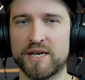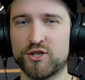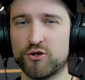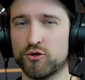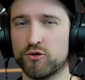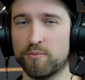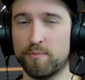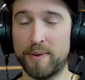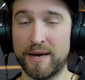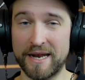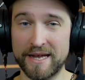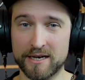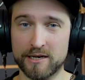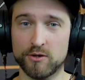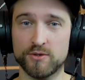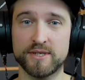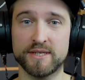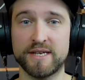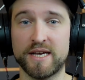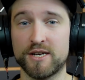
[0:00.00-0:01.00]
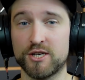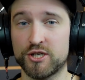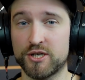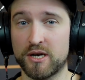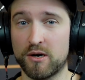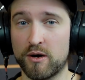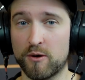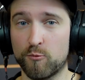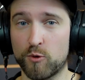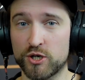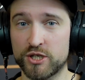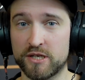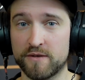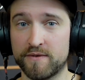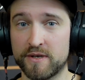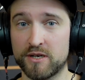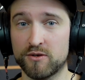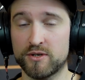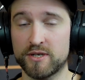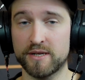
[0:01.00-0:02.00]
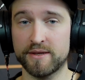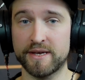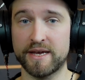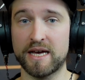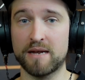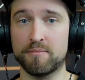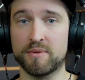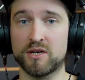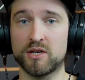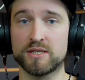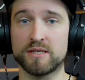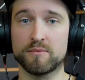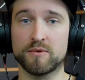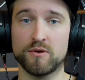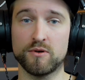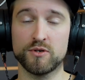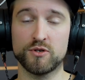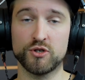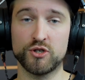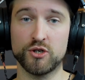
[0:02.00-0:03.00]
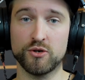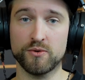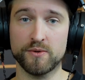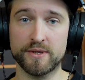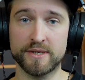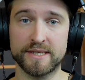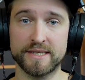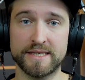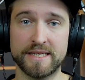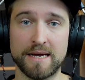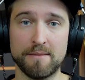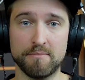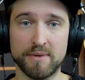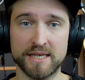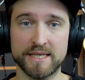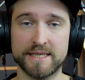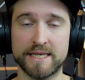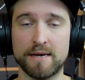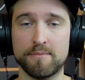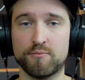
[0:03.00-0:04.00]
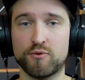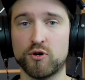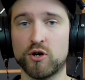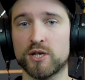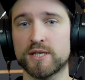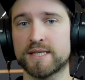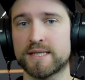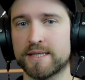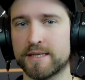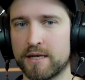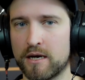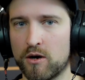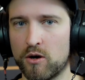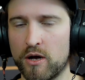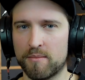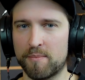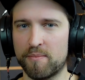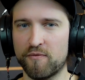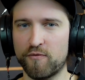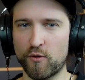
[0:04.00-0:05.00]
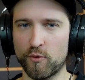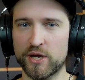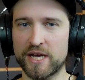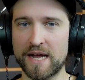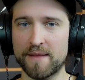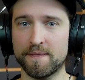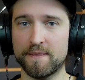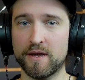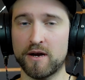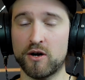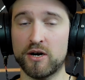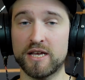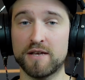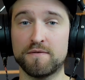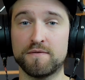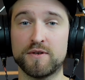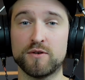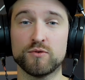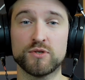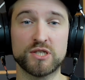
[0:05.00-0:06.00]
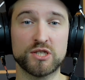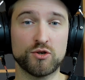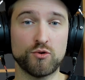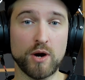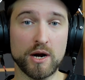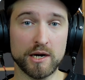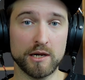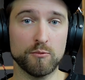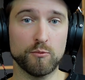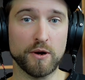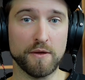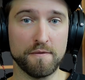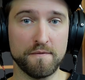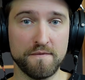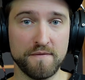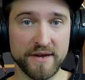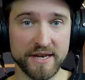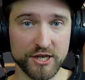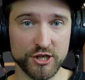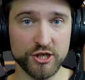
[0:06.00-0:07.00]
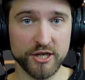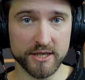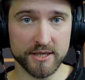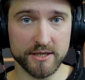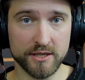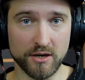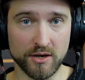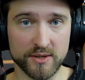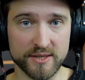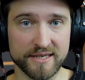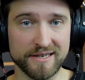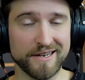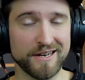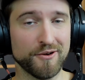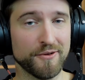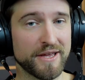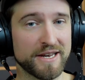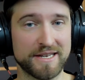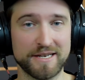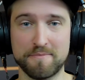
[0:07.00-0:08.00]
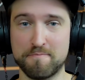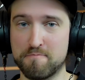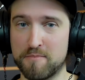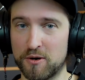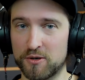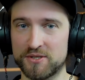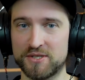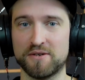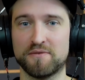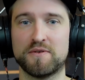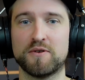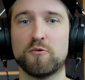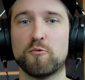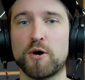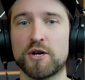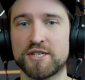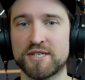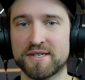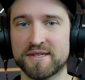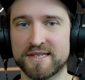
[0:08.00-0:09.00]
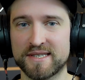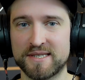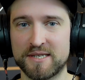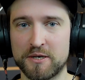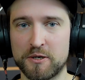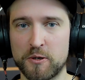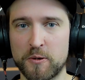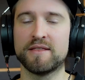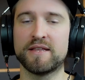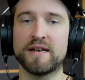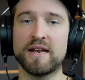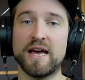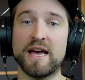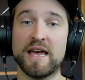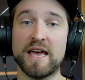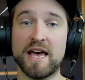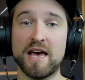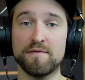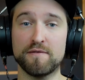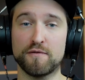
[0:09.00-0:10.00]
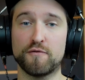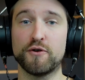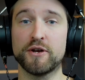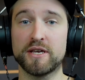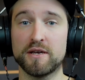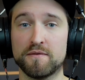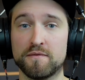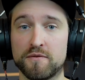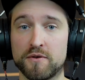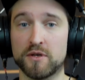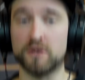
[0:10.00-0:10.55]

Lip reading: Make sure to pay close attention now and watch the video till the end, because I'm going to show you the step-by-step process now. But before we get there, if you struggle with finishing songs, and I know that most of you watching this do, then I have a free gift for